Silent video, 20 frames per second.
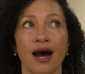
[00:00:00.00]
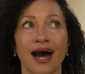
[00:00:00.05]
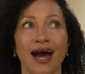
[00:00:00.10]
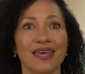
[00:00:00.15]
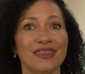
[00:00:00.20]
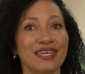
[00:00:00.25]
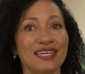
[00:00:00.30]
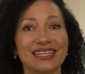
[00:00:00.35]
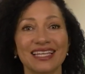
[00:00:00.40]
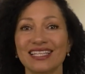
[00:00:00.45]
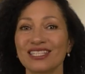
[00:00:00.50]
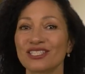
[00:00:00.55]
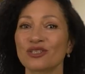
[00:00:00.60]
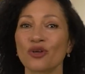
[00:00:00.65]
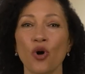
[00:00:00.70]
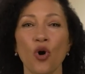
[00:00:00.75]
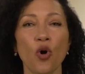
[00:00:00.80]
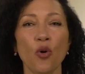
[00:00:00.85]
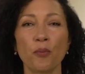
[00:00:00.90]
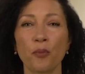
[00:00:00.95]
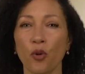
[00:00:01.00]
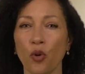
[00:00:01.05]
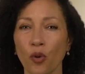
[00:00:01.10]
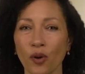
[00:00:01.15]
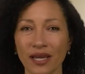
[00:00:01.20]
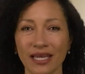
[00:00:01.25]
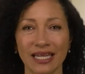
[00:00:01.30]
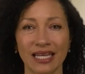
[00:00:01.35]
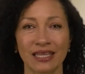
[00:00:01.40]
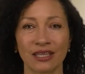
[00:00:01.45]
I think that's the whole
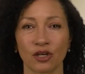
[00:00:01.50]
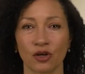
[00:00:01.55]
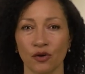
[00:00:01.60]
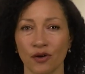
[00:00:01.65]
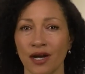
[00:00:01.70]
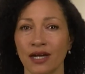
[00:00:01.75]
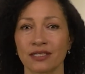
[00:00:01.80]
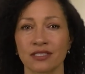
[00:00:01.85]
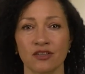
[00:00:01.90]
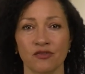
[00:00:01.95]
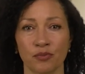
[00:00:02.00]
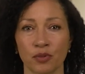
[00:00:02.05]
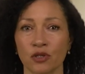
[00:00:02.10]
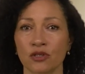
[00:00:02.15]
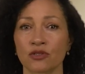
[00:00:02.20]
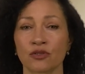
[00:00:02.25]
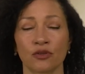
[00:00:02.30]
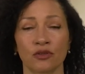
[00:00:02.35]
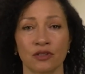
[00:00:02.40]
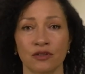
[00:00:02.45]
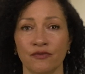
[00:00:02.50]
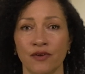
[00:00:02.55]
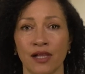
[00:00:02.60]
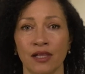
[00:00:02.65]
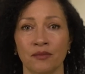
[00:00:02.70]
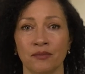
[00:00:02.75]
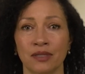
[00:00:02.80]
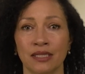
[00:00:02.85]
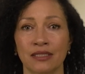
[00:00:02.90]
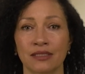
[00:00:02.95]
point and the crux of personal
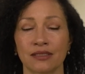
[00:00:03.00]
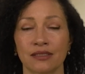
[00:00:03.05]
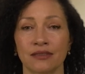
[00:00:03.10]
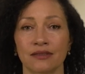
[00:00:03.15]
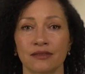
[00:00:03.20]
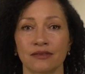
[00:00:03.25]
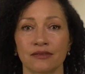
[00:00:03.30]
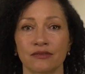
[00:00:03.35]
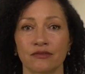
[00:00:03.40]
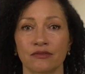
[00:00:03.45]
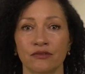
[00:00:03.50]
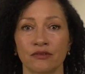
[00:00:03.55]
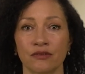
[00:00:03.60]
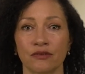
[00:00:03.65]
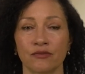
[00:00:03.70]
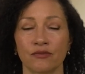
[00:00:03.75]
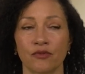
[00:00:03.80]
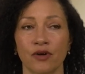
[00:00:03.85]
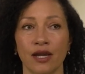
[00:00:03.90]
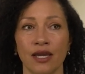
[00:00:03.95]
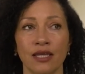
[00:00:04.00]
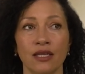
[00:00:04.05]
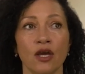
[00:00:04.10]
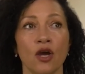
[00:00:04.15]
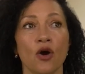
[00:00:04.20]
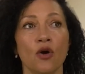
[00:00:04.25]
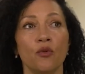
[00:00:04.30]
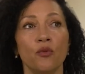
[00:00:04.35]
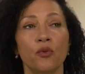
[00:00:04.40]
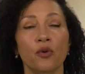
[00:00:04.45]
development, right?
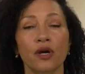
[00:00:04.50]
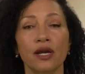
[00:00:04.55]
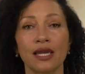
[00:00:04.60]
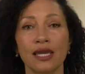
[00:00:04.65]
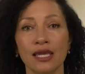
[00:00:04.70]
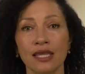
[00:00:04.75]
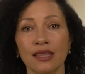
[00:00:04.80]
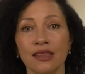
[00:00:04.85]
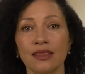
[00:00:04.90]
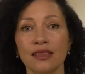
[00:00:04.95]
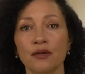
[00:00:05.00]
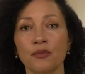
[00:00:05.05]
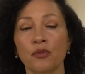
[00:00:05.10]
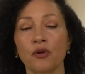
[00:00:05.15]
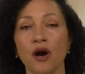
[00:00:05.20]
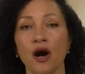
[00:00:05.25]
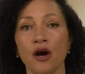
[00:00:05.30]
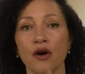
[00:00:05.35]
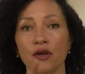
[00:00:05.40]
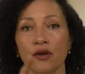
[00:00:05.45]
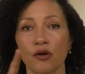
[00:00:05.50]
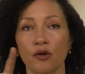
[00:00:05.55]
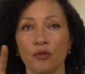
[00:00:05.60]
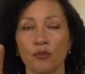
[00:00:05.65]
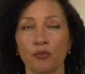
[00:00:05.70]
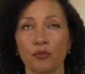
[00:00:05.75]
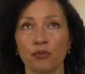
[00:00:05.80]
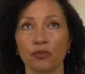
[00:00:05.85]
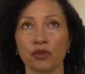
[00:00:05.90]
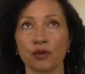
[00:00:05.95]
We're in
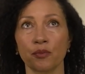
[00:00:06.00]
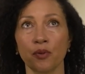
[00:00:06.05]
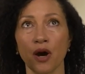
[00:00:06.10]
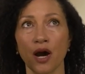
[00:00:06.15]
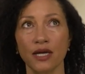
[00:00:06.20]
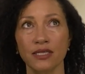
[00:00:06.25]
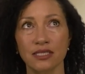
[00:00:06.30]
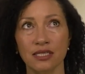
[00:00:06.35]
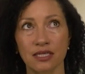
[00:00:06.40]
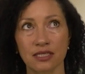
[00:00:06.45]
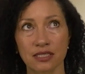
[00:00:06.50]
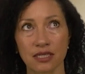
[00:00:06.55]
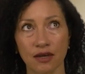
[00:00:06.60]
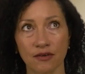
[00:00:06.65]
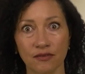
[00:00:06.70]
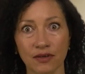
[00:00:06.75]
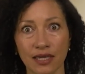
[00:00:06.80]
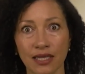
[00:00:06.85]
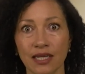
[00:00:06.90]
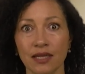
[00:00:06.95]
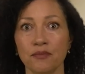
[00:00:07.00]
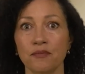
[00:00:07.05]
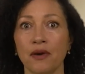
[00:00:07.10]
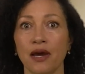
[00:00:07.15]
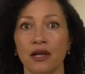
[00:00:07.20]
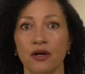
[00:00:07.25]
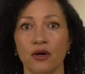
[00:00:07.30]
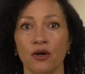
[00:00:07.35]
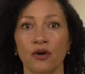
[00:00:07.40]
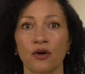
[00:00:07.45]
the process of getting
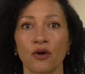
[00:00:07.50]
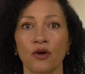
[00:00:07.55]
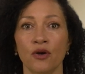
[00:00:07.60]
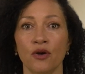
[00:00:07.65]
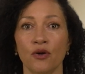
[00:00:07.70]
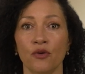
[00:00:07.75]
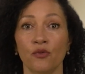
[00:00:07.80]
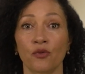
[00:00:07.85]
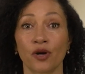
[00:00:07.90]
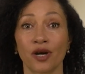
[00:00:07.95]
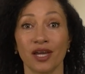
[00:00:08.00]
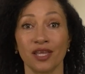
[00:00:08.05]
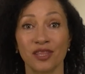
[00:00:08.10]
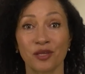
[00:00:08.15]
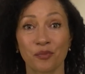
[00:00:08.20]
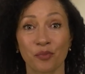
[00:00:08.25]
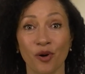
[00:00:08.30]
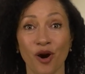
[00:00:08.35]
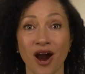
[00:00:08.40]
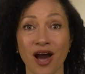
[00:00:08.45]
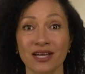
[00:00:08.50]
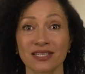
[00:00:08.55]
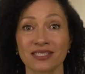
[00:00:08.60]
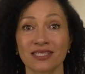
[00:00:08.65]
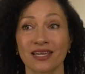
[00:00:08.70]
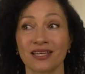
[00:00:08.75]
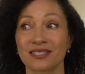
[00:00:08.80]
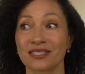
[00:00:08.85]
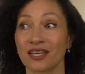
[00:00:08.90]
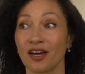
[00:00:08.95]
better. We're in the
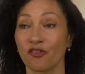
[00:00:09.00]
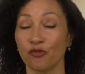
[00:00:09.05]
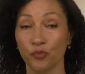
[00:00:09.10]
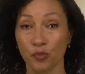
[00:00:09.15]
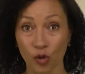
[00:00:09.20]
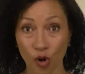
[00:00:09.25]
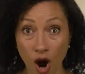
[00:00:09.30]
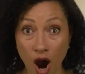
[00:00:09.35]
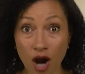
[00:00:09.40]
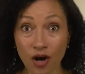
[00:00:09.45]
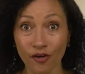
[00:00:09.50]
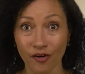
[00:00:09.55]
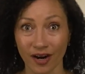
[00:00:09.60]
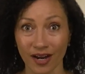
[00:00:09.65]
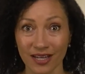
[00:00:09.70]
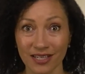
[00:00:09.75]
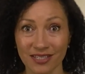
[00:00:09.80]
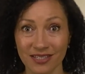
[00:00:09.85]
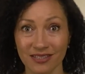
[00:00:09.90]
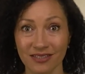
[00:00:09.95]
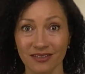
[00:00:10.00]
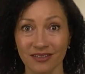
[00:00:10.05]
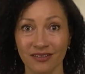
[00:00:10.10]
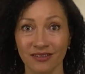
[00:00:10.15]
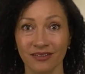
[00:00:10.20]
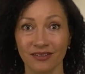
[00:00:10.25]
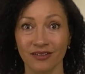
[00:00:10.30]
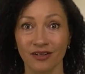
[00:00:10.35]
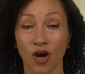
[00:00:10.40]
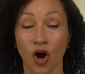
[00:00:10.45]
process of progress,
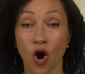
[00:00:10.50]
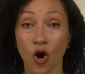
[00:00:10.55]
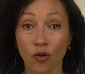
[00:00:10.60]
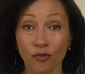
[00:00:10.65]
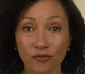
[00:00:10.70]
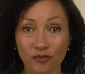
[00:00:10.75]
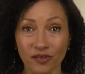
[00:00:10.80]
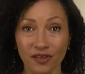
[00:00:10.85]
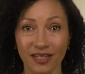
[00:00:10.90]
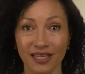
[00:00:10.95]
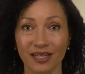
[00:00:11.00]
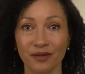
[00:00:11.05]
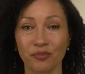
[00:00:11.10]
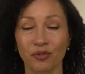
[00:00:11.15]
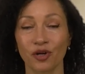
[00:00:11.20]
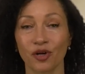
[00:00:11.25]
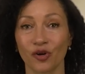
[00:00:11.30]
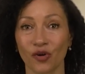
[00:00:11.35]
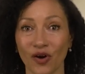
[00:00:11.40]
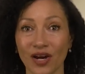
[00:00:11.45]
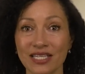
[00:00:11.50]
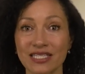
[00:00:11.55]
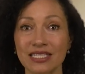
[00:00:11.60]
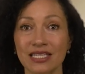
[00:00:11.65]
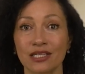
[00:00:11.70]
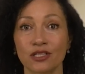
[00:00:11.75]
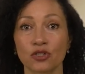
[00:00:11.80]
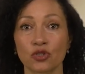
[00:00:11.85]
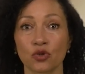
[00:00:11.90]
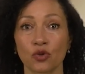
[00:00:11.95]
hopefully progressing